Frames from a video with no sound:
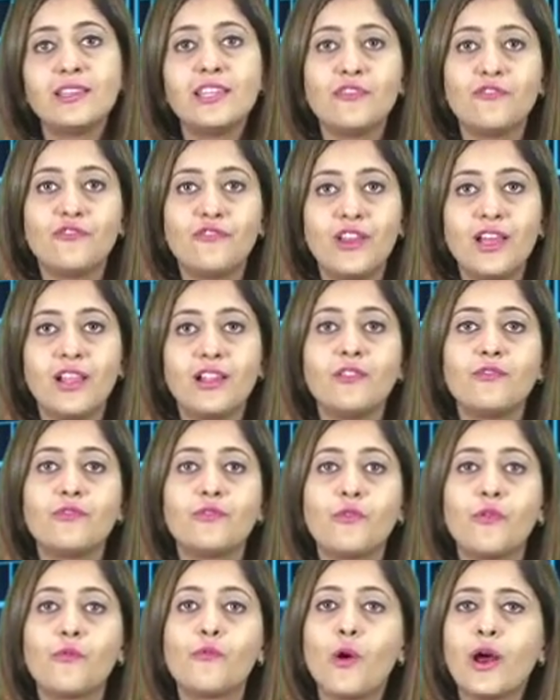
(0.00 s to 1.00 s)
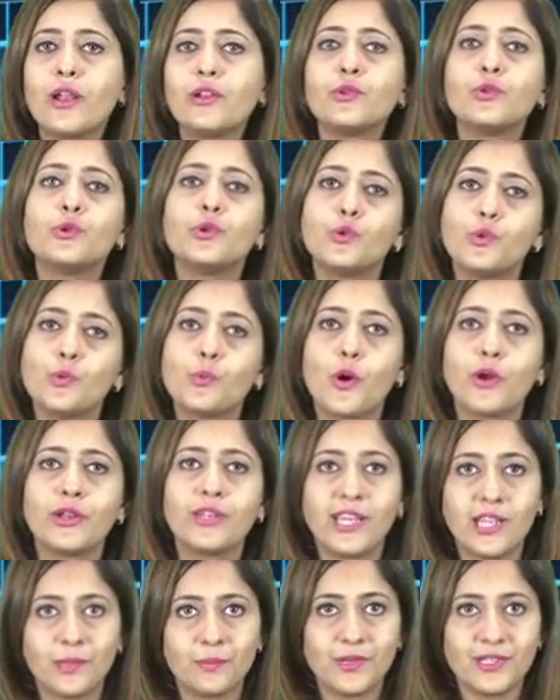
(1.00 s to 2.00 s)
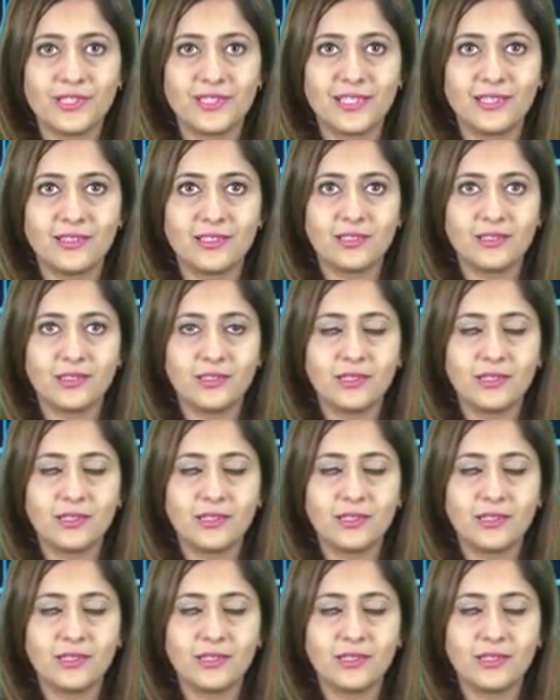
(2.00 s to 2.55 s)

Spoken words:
they fell from 1 to 2.8%.